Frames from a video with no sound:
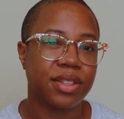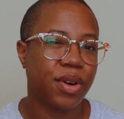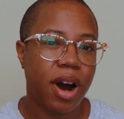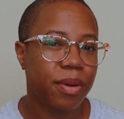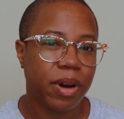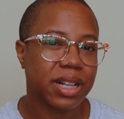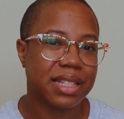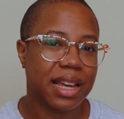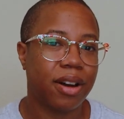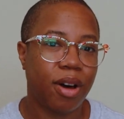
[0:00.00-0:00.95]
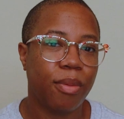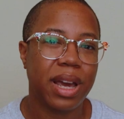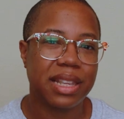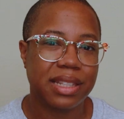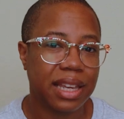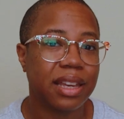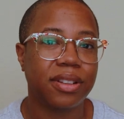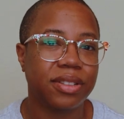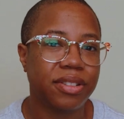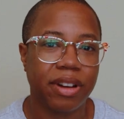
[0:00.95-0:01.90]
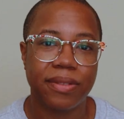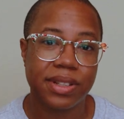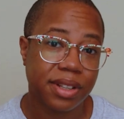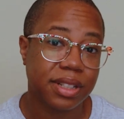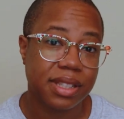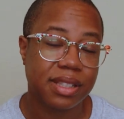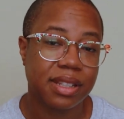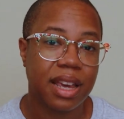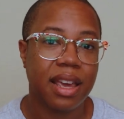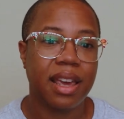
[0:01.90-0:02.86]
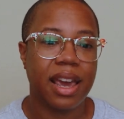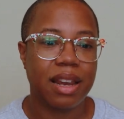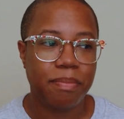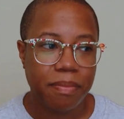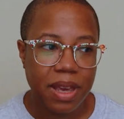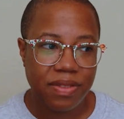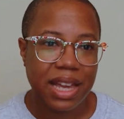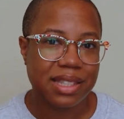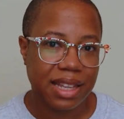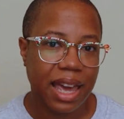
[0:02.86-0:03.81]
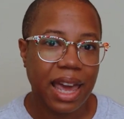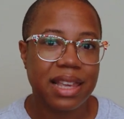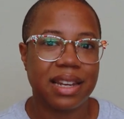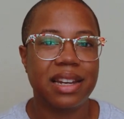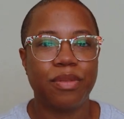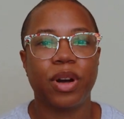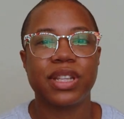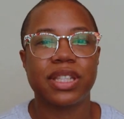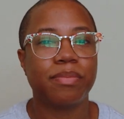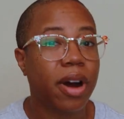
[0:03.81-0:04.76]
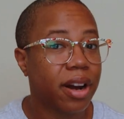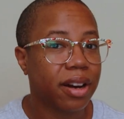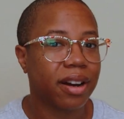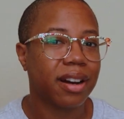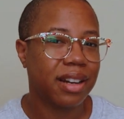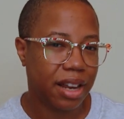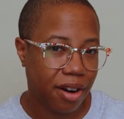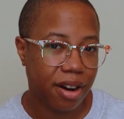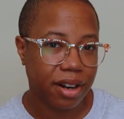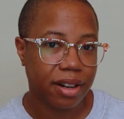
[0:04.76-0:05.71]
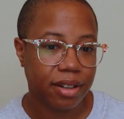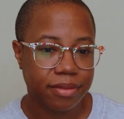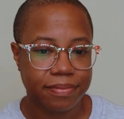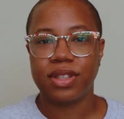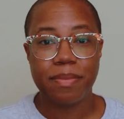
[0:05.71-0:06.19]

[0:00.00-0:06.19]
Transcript: So hard work does not always yield great results. And if that's the case, I need to work smarter, not harder. So